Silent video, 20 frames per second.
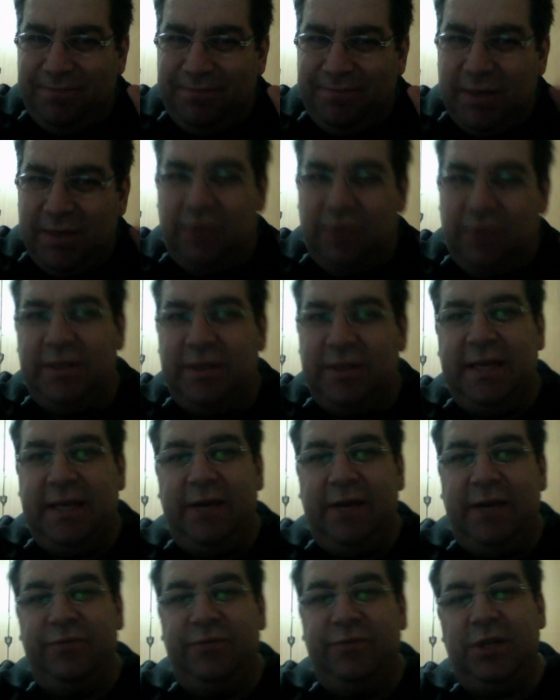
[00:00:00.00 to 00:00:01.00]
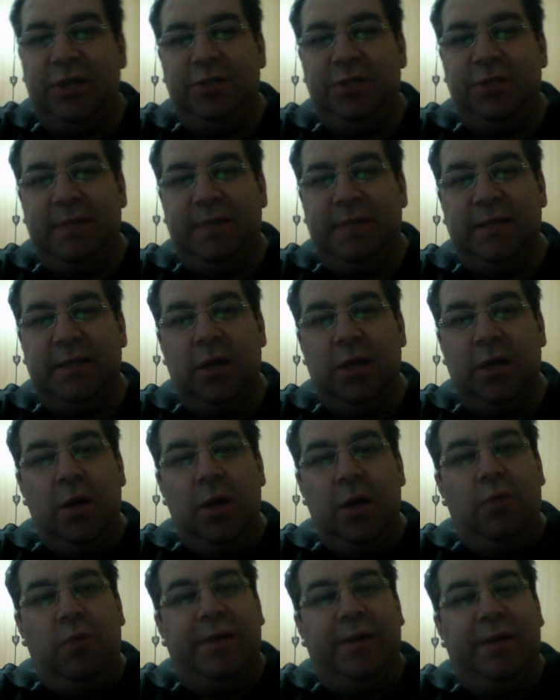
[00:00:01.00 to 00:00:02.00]
On the day of judgment,
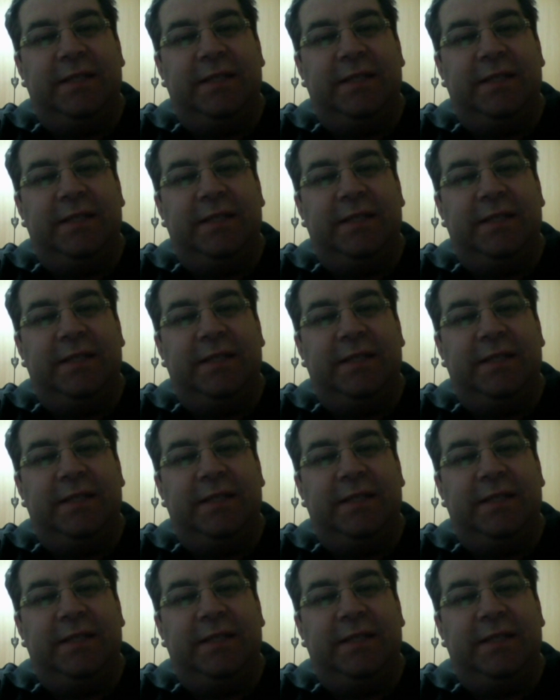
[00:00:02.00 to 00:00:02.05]
when